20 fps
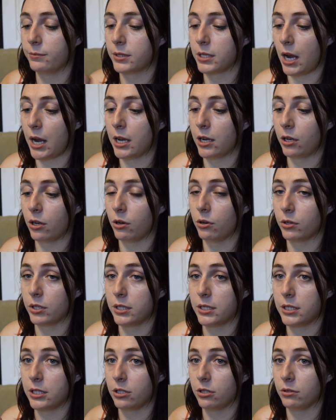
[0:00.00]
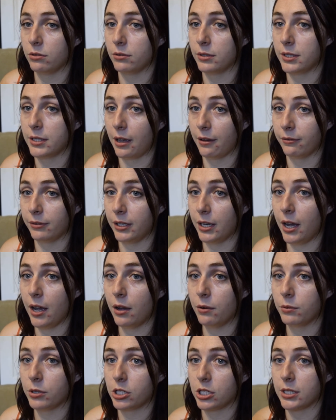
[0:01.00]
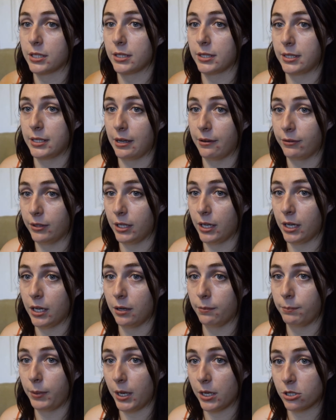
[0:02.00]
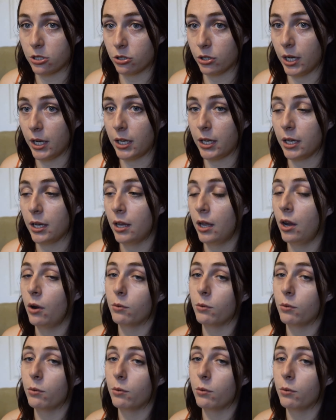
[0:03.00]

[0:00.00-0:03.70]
Diet Coke to Zevia, which is a stevia-based drink,